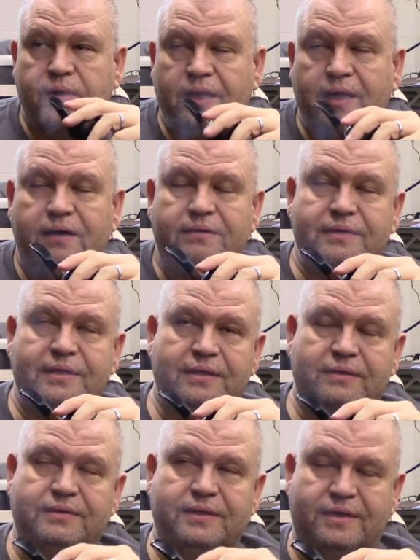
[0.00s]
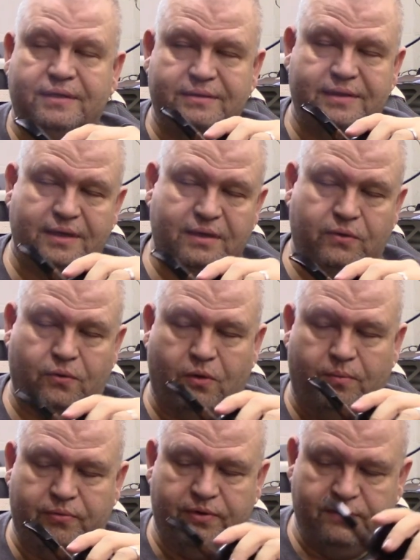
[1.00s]
Now, you know, the, the
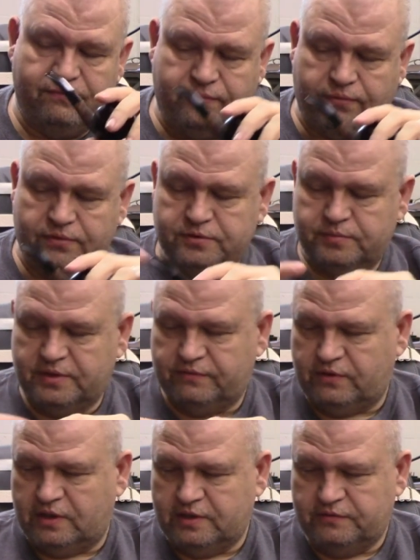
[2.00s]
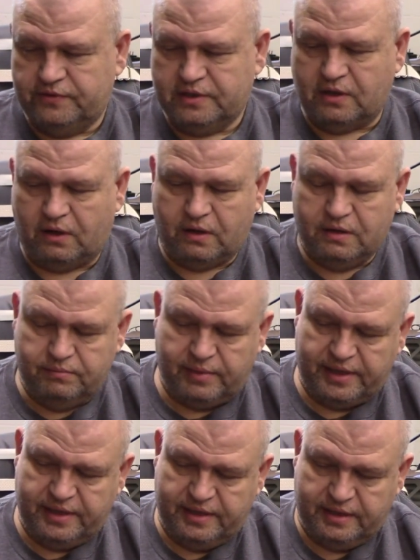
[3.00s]
corporate enforcement of love and card
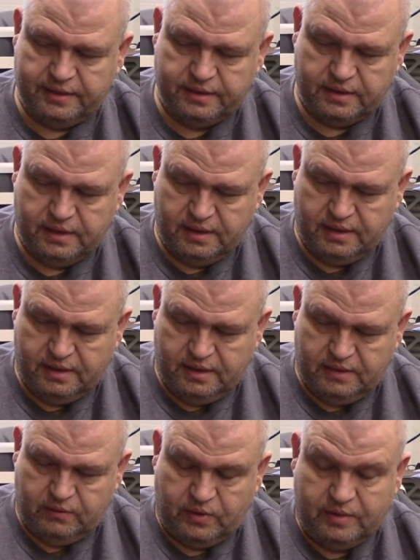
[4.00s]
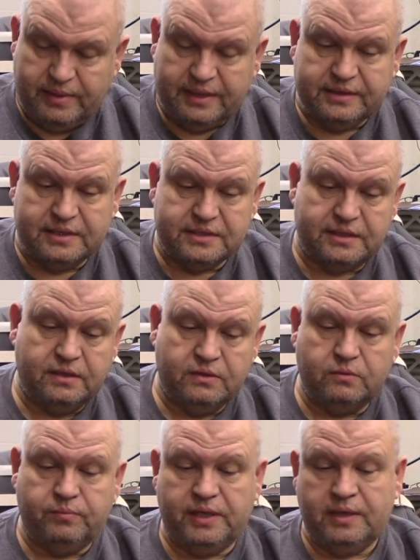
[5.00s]
buying. What about the
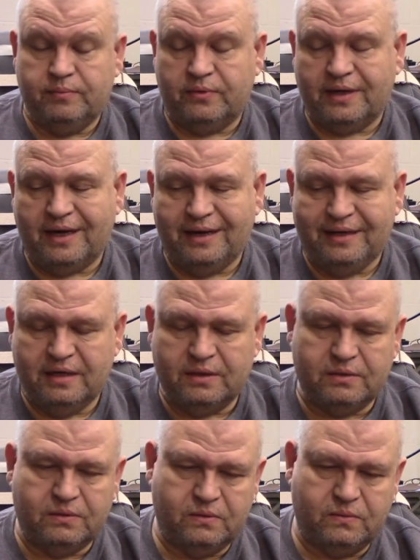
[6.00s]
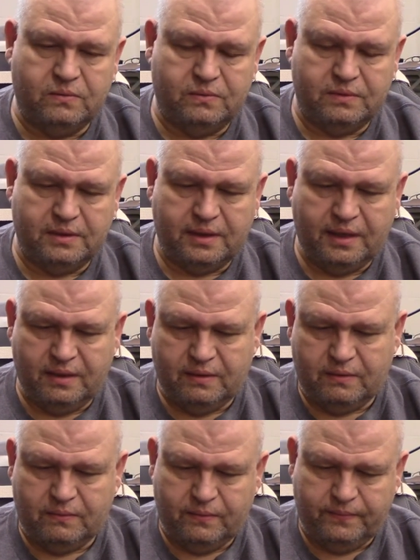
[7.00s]
single people? I know, I
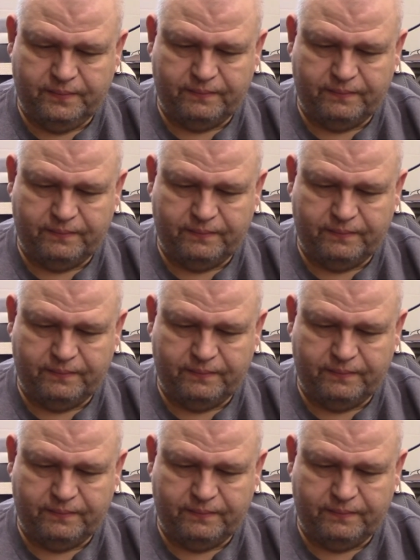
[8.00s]
know.